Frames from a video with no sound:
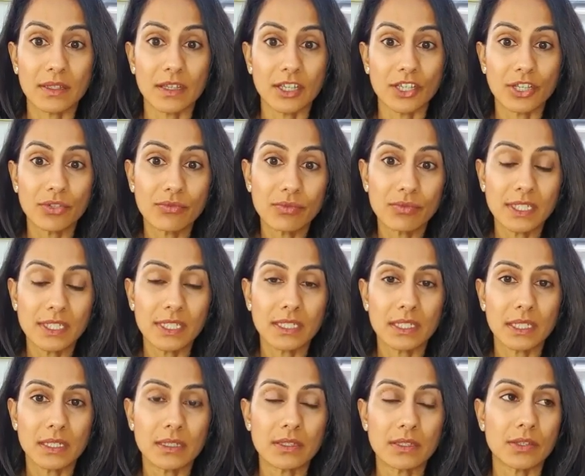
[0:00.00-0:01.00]
Like, you really
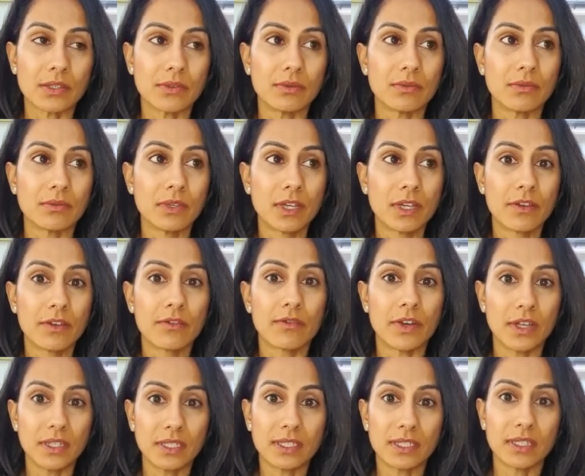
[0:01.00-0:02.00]
need to
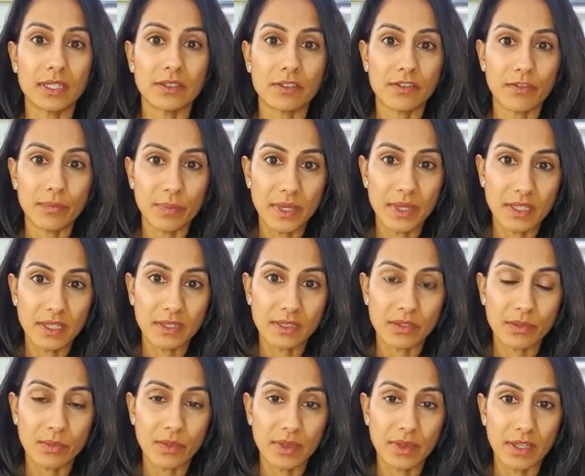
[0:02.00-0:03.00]
find a sense of
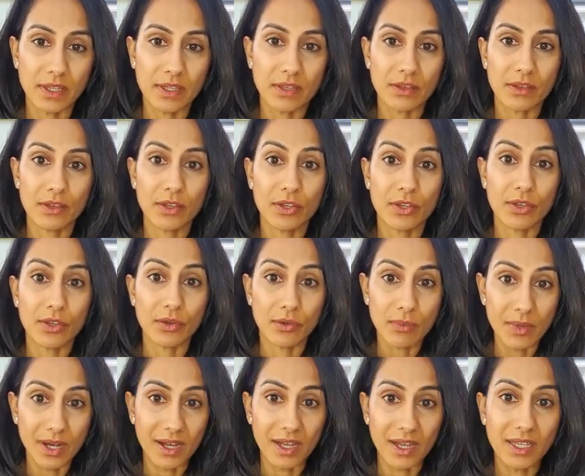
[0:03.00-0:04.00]
peace within your
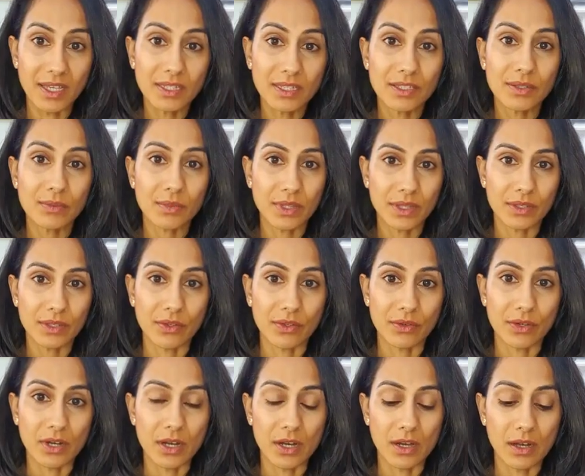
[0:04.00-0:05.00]
mind and within
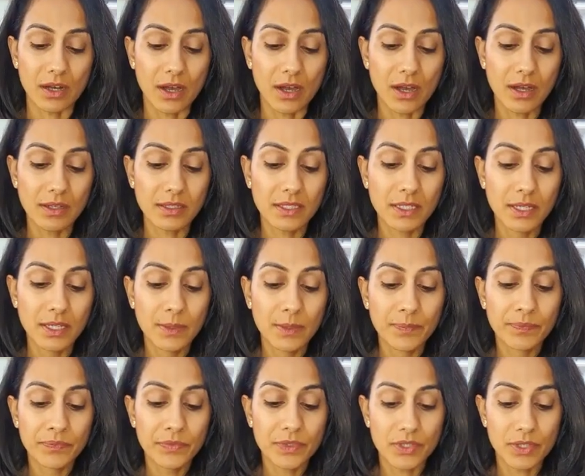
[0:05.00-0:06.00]
your heart
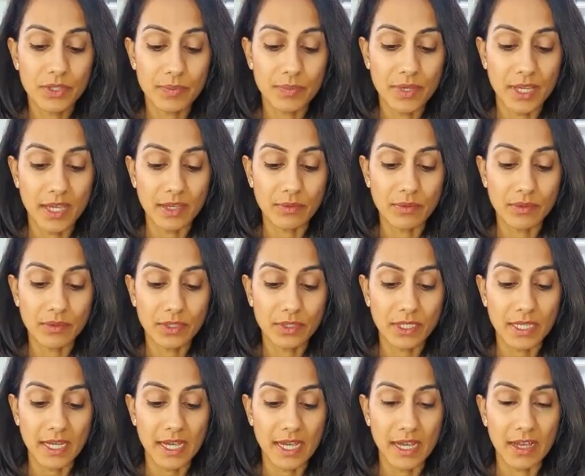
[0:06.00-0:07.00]
to be able
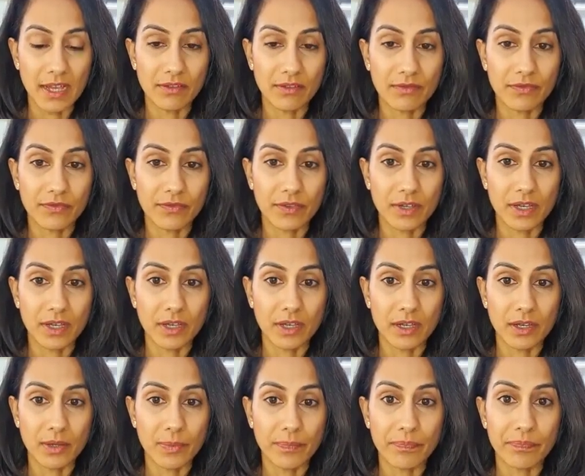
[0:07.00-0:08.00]
to have
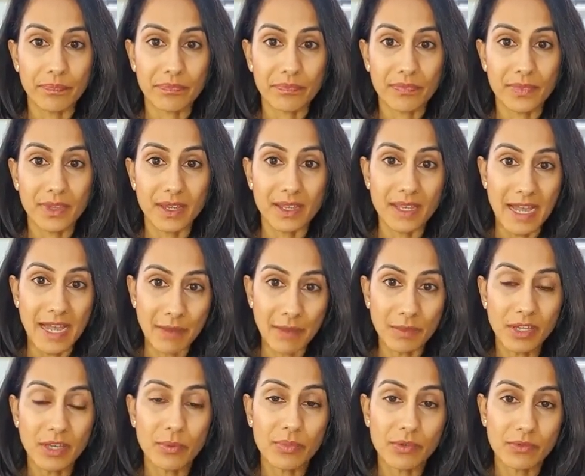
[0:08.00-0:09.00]
an
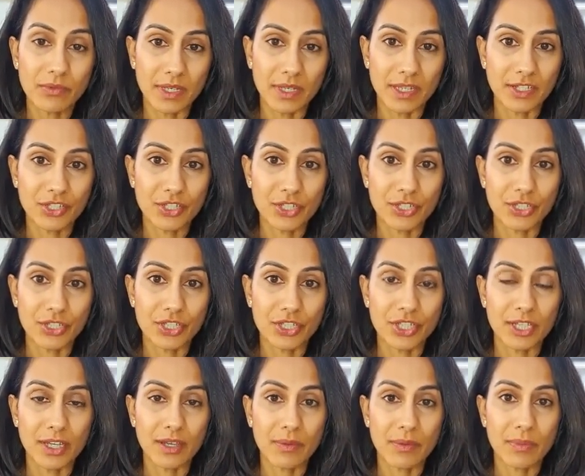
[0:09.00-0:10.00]
amicable
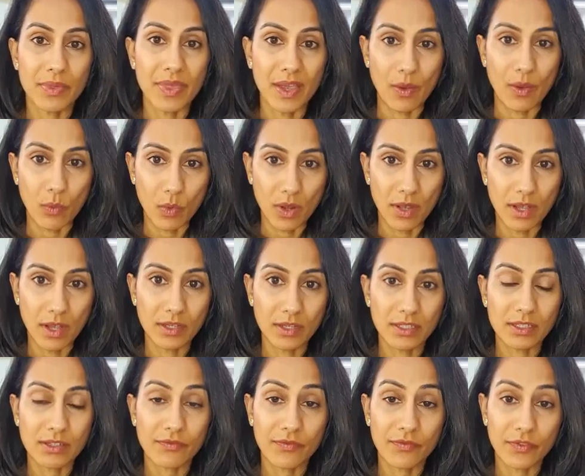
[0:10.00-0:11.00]
relationship that
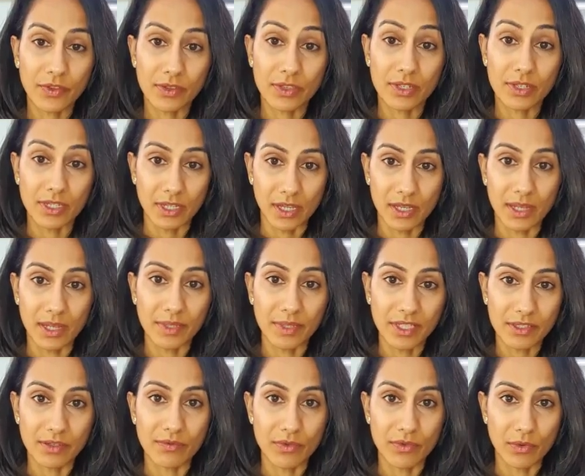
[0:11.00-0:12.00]
works for the
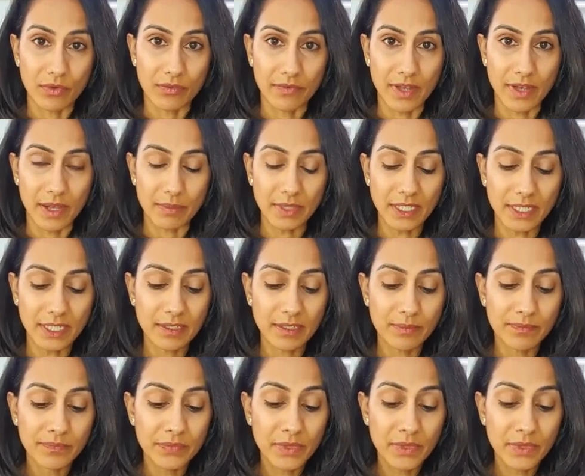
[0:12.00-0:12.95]
dynamics of your family.